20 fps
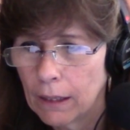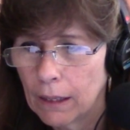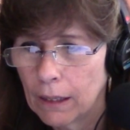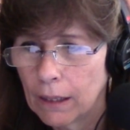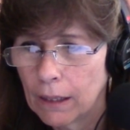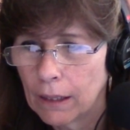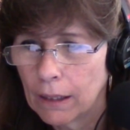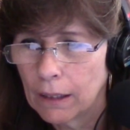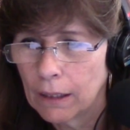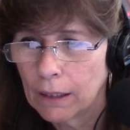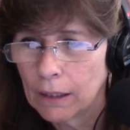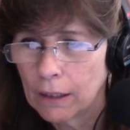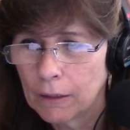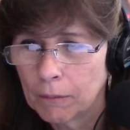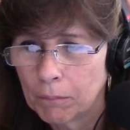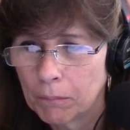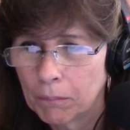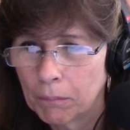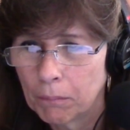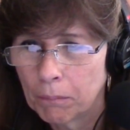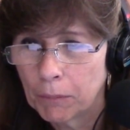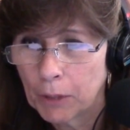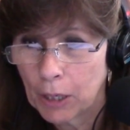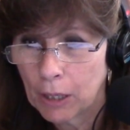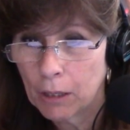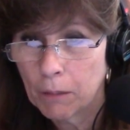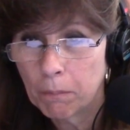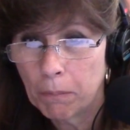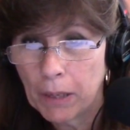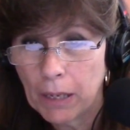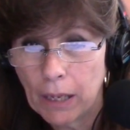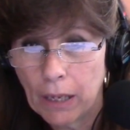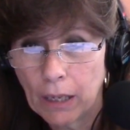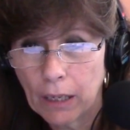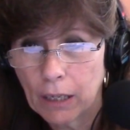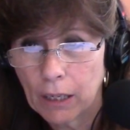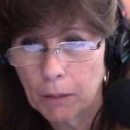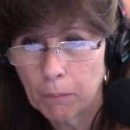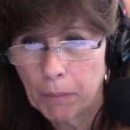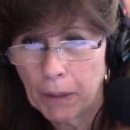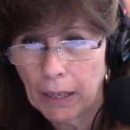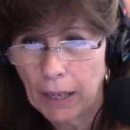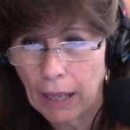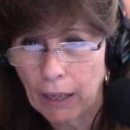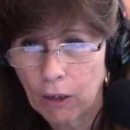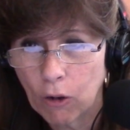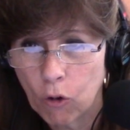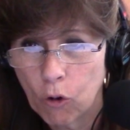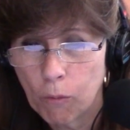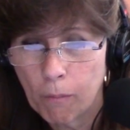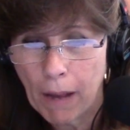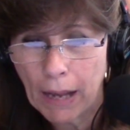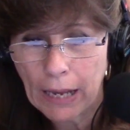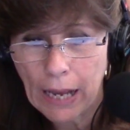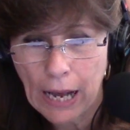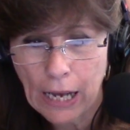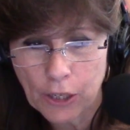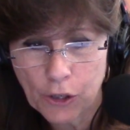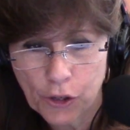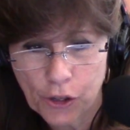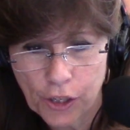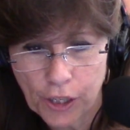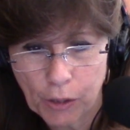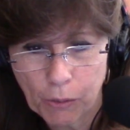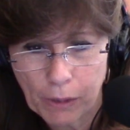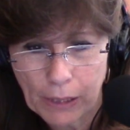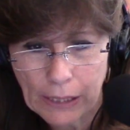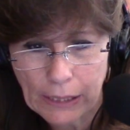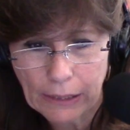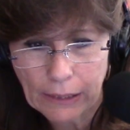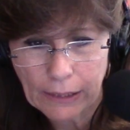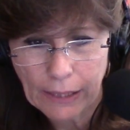Could be. Could be like, oh my gosh, Gee Whiz.